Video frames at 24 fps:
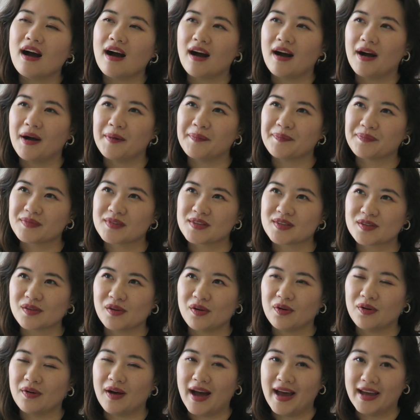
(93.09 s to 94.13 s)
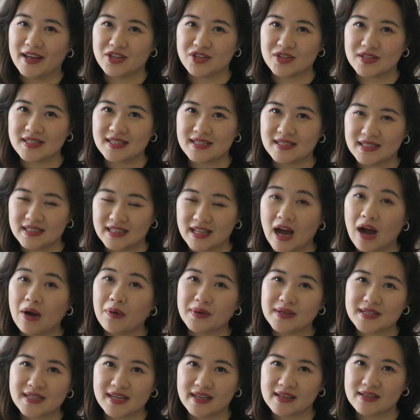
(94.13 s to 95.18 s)
um, so I just
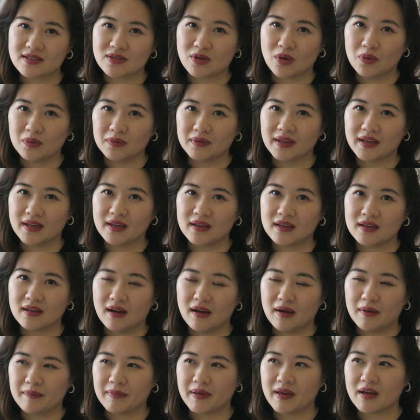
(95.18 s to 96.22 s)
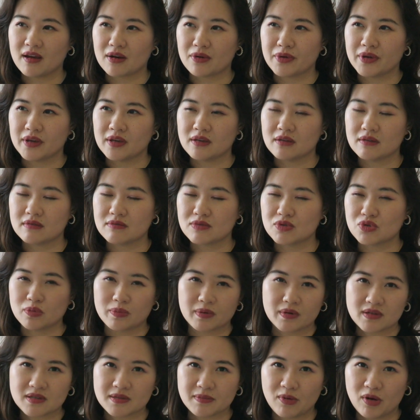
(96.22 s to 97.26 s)
nowadays only um, carry
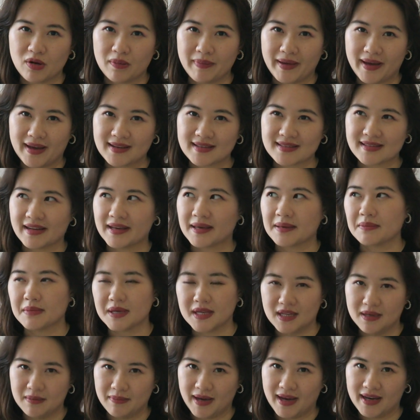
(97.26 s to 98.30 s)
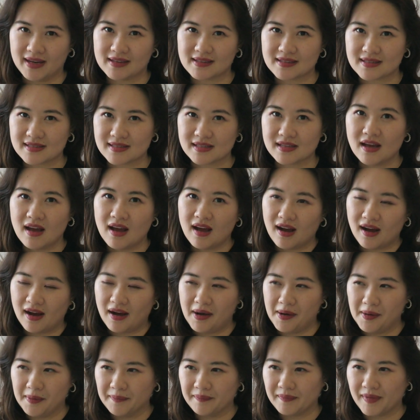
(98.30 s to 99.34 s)
super small bags like mini bags
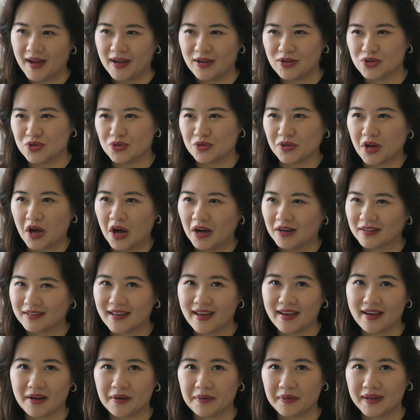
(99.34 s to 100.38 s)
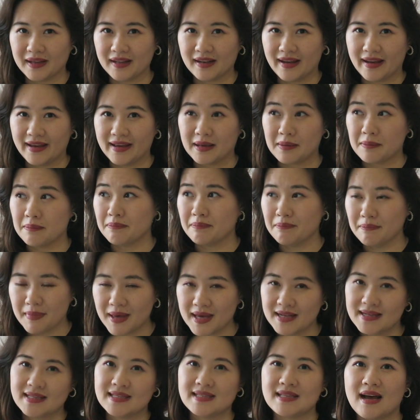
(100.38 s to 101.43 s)
um, I do not carry like
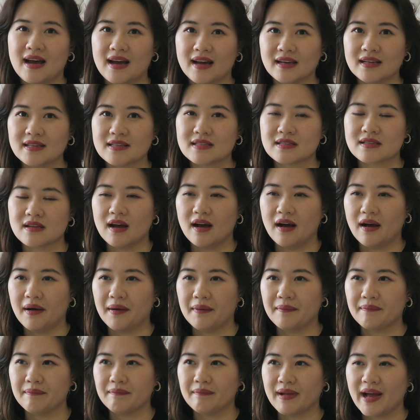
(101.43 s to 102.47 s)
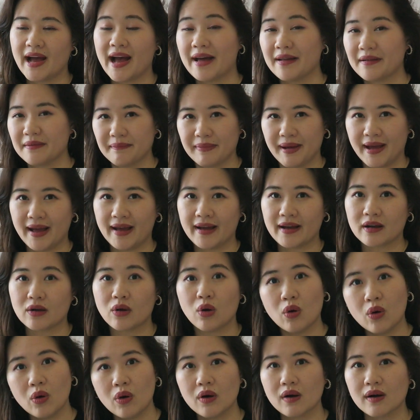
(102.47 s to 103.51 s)
mid-size um, handbag
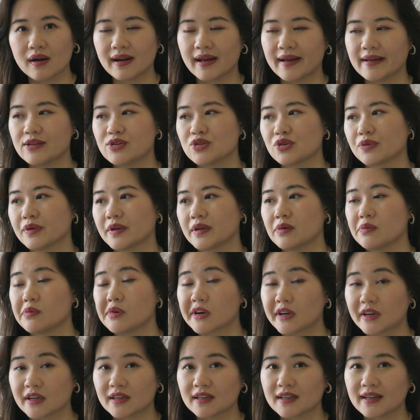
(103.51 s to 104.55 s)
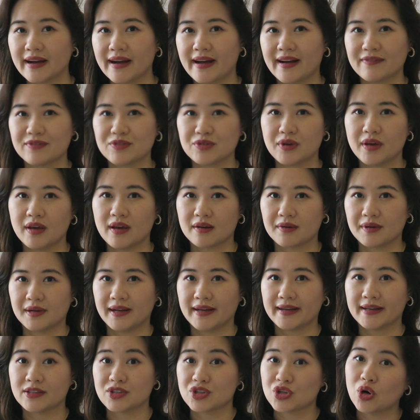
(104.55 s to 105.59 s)
or like during work I have to carry
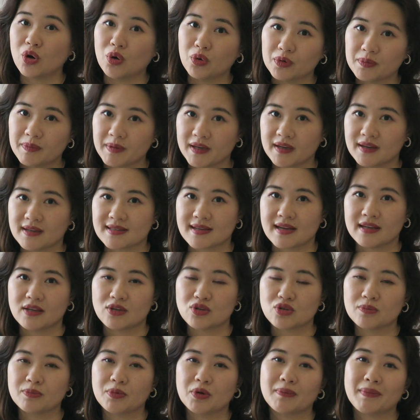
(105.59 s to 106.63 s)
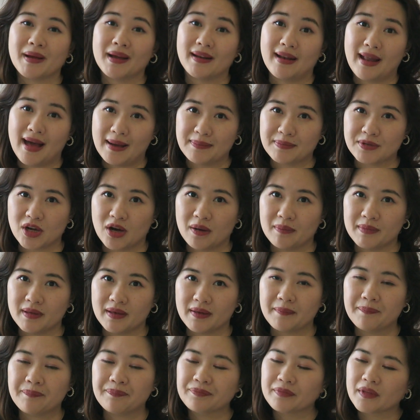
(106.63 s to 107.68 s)
like a tote because I need to put my laptop
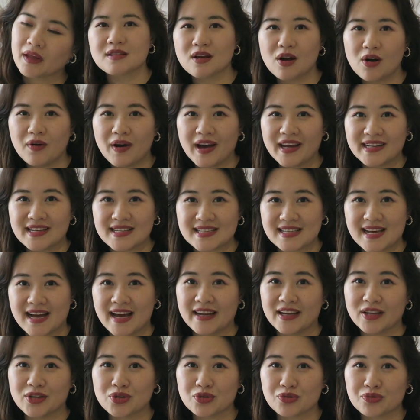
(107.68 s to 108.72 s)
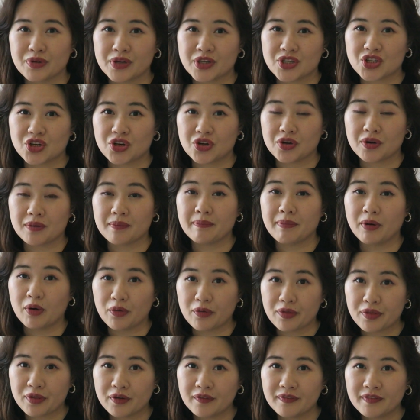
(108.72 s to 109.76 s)
in so I decided decided to return
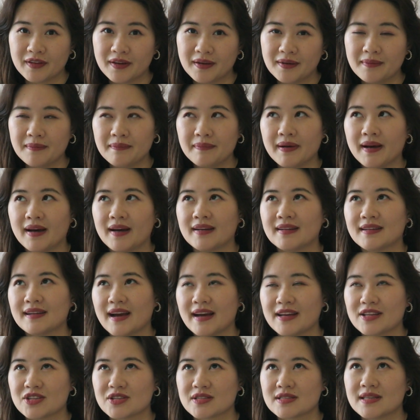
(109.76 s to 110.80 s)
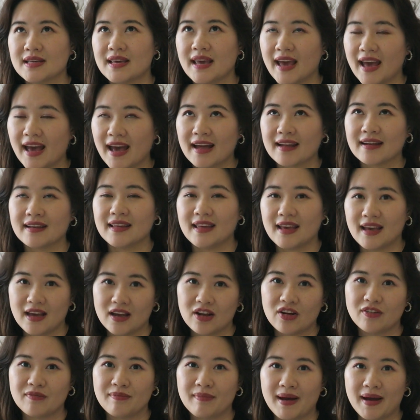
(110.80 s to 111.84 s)
both of them but I just can't get
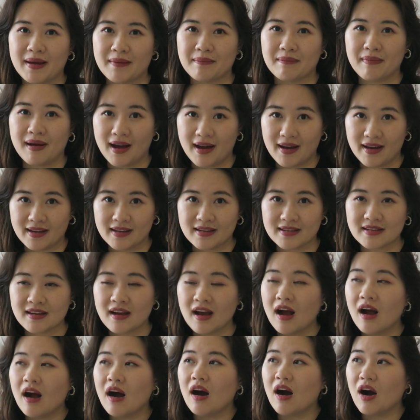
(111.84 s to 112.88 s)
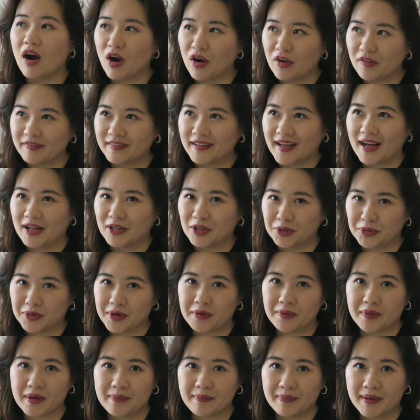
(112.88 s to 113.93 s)
off my mind of that
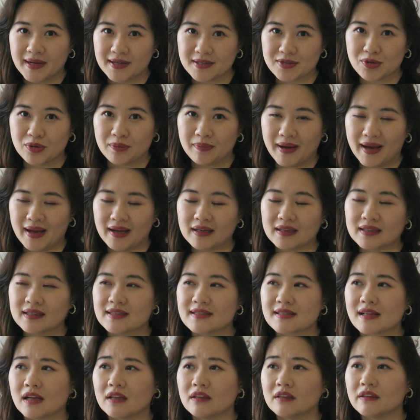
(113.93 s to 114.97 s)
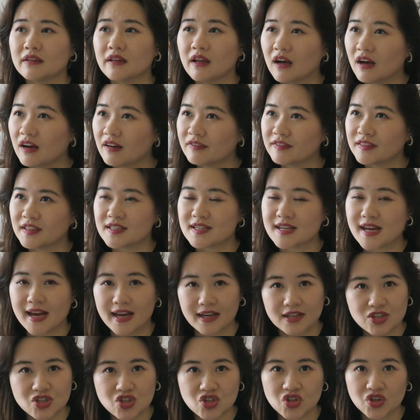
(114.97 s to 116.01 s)
Loewe puzzle bag because I love the
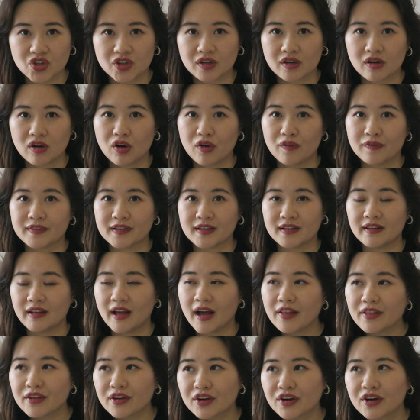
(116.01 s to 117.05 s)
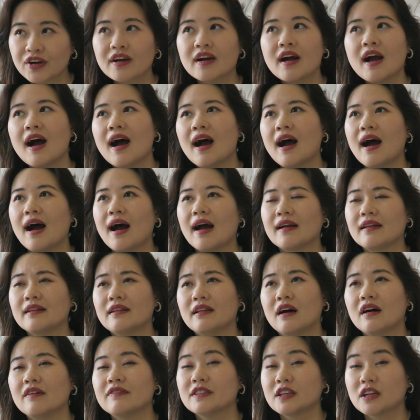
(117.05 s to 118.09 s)
texture of the leather I
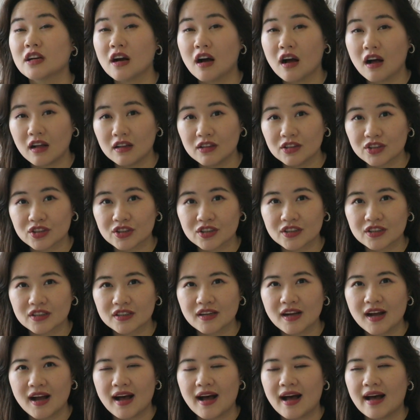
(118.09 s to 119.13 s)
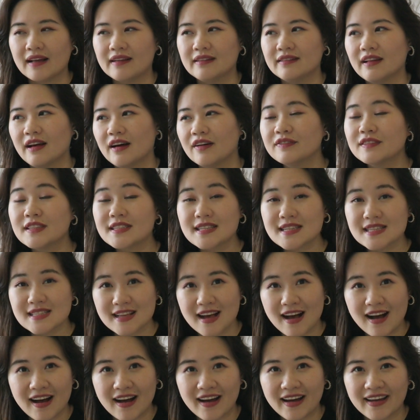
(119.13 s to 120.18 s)
love the color I love the
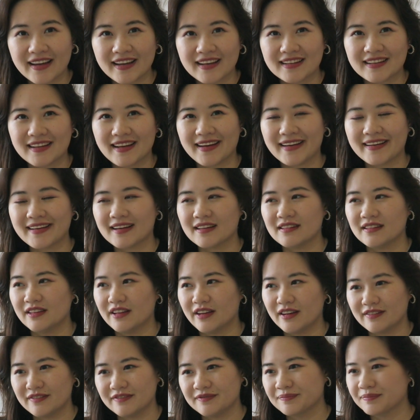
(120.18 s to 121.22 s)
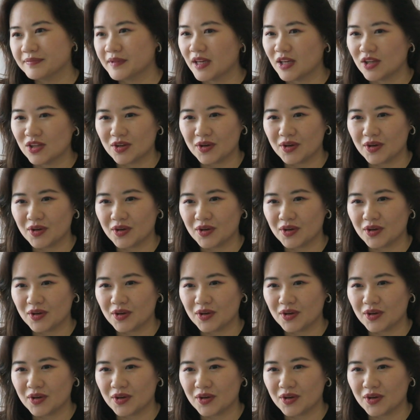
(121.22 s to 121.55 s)
design like I love you